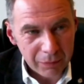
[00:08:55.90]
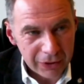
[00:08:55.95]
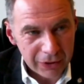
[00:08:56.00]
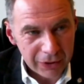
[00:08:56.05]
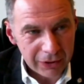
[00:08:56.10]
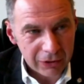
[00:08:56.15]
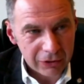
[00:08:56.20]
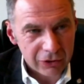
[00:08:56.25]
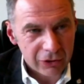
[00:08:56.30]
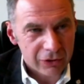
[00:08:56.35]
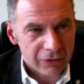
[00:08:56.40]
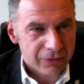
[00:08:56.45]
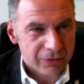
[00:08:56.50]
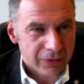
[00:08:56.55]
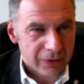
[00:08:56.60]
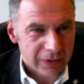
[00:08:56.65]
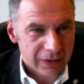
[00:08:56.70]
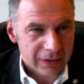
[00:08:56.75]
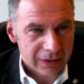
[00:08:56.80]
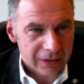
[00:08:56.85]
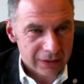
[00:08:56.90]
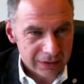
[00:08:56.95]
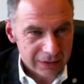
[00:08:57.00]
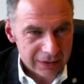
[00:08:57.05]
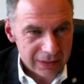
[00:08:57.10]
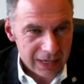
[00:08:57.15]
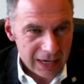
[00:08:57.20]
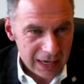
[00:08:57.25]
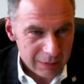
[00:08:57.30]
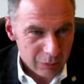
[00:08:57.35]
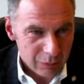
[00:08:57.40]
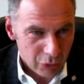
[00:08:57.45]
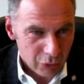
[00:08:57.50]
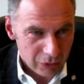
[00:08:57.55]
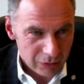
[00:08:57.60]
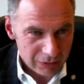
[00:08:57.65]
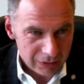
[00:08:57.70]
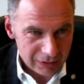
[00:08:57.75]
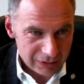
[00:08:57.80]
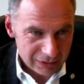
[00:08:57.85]
period of time
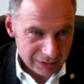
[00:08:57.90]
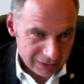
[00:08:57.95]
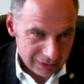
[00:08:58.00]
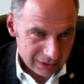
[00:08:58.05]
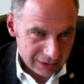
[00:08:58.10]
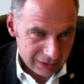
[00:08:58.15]
is